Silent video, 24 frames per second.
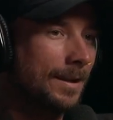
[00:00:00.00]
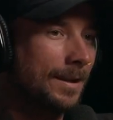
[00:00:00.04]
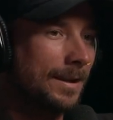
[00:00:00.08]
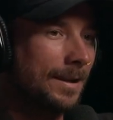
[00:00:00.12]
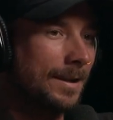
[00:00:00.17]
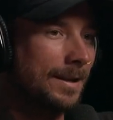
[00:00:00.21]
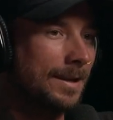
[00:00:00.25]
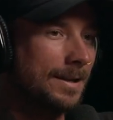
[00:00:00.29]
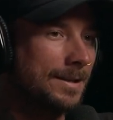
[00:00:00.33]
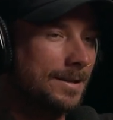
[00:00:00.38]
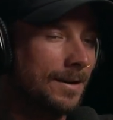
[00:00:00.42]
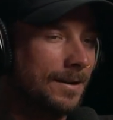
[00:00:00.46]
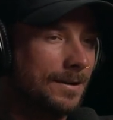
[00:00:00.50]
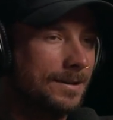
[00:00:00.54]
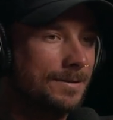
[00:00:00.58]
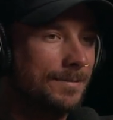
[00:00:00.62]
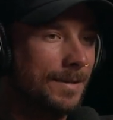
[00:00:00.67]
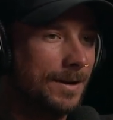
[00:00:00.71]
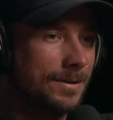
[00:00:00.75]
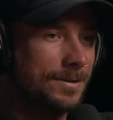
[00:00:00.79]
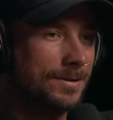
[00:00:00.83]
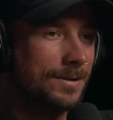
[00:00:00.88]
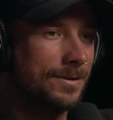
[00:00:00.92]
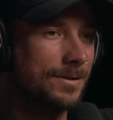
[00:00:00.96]
he talks
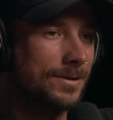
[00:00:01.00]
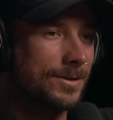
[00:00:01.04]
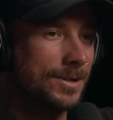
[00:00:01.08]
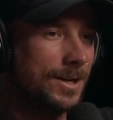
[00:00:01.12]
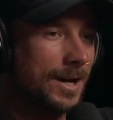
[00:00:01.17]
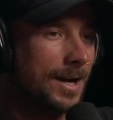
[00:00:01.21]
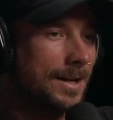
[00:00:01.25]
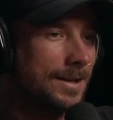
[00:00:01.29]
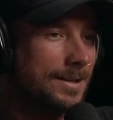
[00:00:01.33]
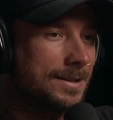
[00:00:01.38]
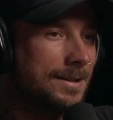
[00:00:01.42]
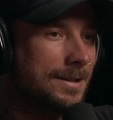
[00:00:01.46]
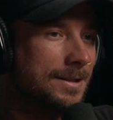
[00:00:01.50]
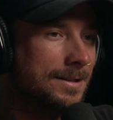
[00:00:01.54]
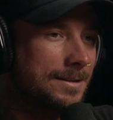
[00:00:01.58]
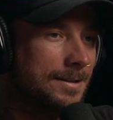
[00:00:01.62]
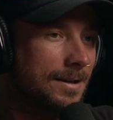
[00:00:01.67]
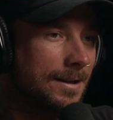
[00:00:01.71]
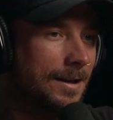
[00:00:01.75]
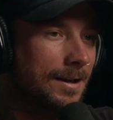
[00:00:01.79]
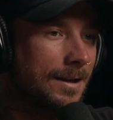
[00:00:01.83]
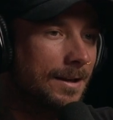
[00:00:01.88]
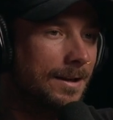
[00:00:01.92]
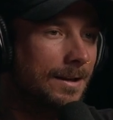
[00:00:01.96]
about certain shots and he's
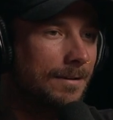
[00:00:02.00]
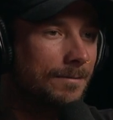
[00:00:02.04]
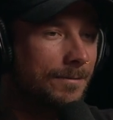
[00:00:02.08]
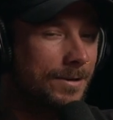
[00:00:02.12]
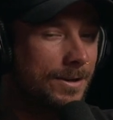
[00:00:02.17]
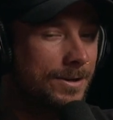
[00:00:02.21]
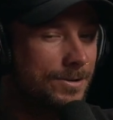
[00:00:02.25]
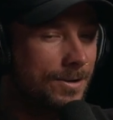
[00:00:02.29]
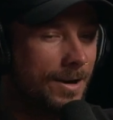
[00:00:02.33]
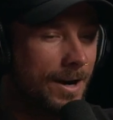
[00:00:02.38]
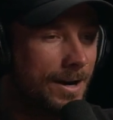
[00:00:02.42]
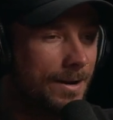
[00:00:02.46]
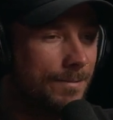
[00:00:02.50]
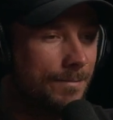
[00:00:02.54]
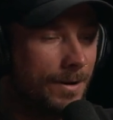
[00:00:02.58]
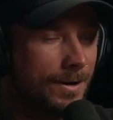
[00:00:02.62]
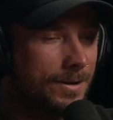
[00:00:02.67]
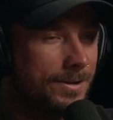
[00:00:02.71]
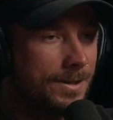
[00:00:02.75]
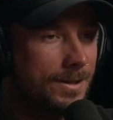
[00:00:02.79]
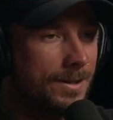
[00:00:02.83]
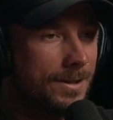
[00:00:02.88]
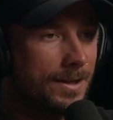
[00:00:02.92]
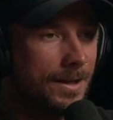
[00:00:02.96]
like, We tried a
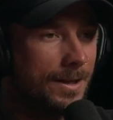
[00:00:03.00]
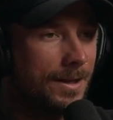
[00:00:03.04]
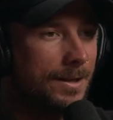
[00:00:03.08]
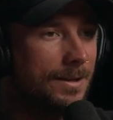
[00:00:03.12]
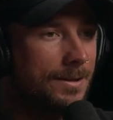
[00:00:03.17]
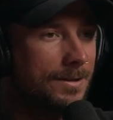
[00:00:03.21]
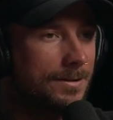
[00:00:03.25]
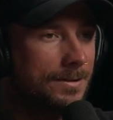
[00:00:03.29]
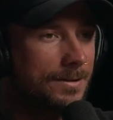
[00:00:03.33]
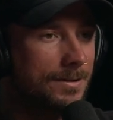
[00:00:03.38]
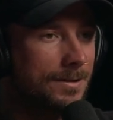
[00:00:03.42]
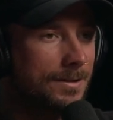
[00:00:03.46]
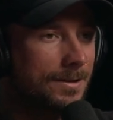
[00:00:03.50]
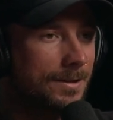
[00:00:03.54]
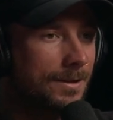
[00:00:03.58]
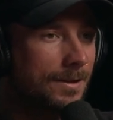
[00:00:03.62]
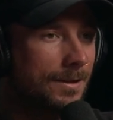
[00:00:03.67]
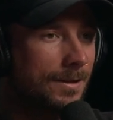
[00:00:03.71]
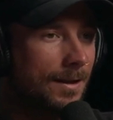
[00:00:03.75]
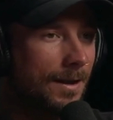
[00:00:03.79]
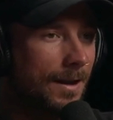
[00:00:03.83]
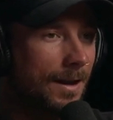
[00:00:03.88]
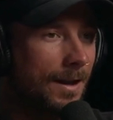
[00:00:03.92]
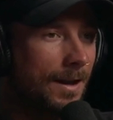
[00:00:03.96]
bunch of things
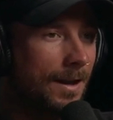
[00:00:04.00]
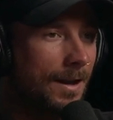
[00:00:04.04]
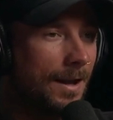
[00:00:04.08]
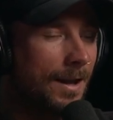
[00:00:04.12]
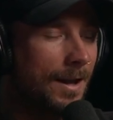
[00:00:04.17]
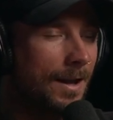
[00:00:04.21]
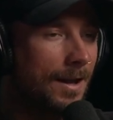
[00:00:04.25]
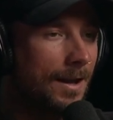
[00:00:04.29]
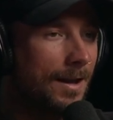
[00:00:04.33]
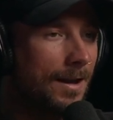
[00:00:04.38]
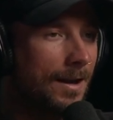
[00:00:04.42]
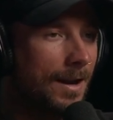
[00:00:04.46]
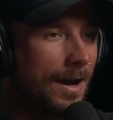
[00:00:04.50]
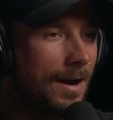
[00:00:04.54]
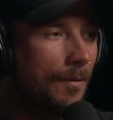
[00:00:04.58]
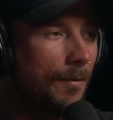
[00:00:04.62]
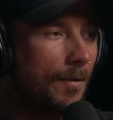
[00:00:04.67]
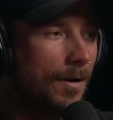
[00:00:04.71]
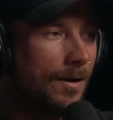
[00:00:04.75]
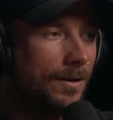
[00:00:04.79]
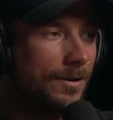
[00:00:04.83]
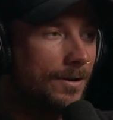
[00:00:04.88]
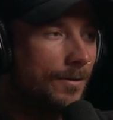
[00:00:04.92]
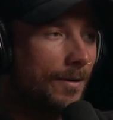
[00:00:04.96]
and I
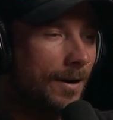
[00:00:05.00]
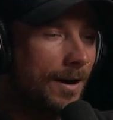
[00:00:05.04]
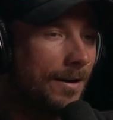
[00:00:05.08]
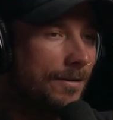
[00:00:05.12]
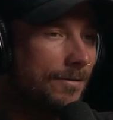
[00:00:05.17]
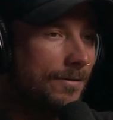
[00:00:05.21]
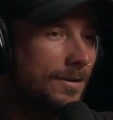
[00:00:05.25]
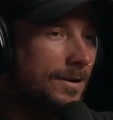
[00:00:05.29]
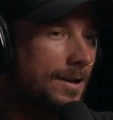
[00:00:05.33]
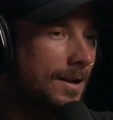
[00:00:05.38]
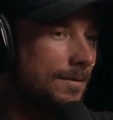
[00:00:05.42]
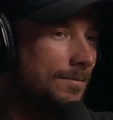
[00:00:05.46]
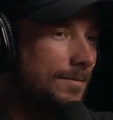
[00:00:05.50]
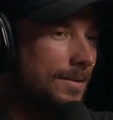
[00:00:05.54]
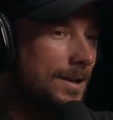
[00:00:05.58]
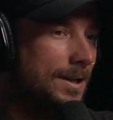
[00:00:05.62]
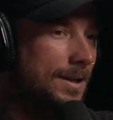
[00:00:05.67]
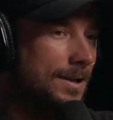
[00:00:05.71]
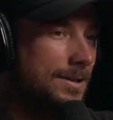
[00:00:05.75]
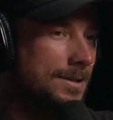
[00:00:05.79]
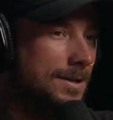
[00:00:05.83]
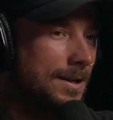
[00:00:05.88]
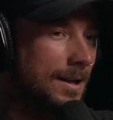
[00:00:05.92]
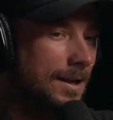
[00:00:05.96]
walked away for 10
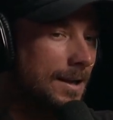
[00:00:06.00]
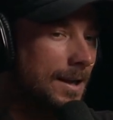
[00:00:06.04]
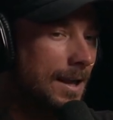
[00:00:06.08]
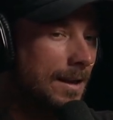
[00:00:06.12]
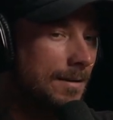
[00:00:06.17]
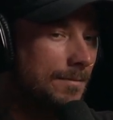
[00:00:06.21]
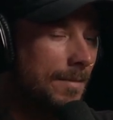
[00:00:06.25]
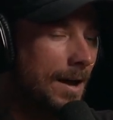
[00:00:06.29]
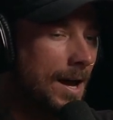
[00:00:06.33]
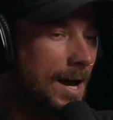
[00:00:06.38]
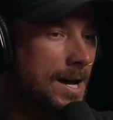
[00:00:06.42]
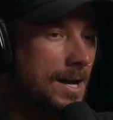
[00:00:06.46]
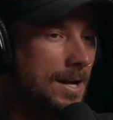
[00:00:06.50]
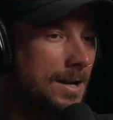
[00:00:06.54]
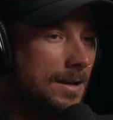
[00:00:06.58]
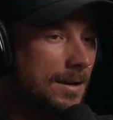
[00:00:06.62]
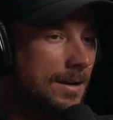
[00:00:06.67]
minutes and I came back and